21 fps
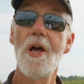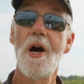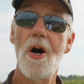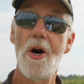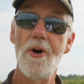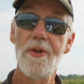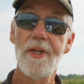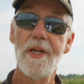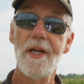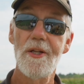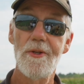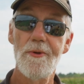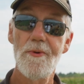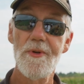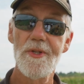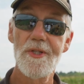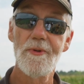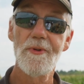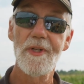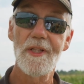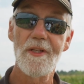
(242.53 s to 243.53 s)
all you got to do
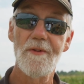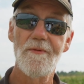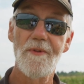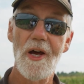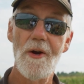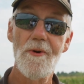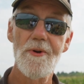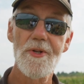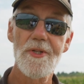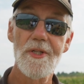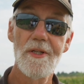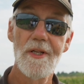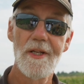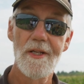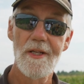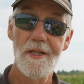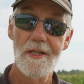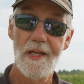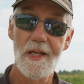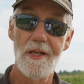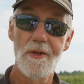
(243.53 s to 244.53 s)
is look at the flowers
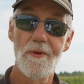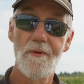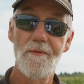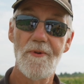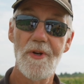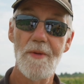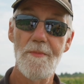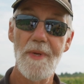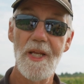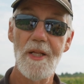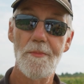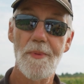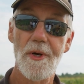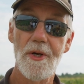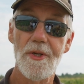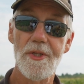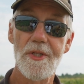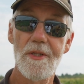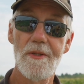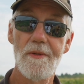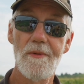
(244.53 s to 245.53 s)
and look for the male
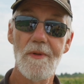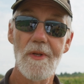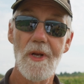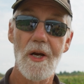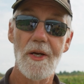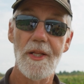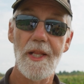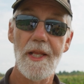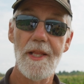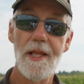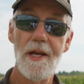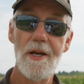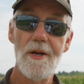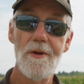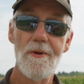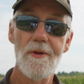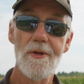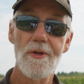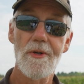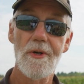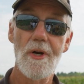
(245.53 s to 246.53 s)
parts. Are they
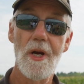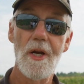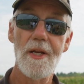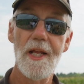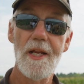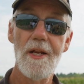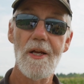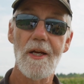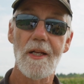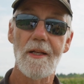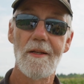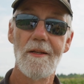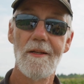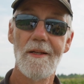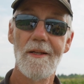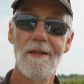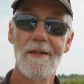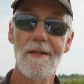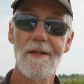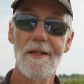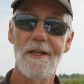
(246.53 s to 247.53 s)
there or are they not?
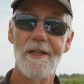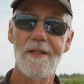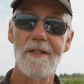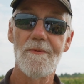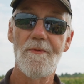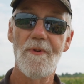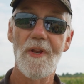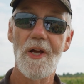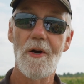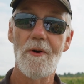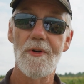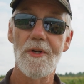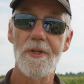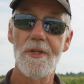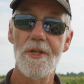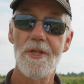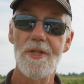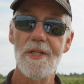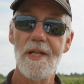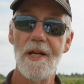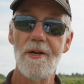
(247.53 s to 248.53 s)
Is the flower
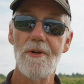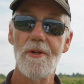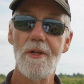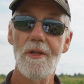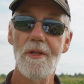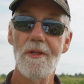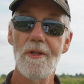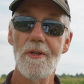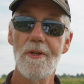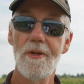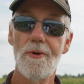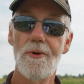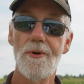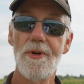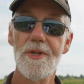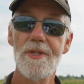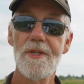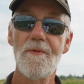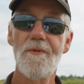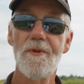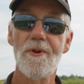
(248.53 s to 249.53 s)
sterile or
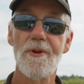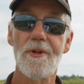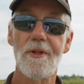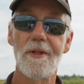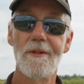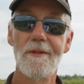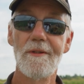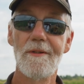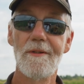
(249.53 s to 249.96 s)
is it fertile?